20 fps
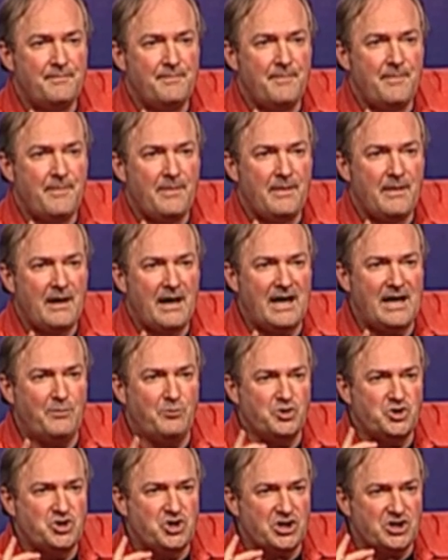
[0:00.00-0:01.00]
And it was
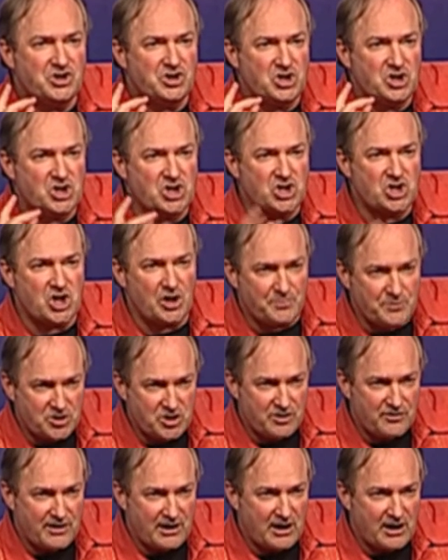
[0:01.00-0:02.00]
just a scripture
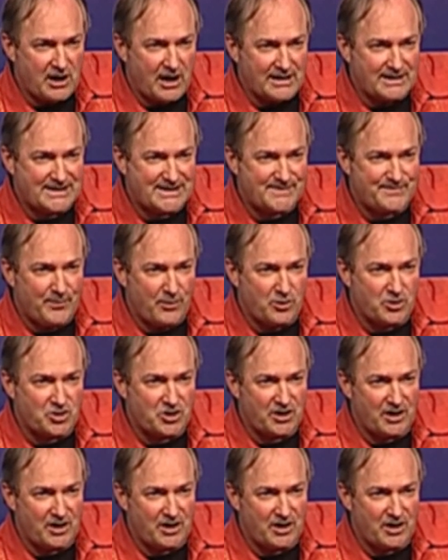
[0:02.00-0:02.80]
that God spoke to him.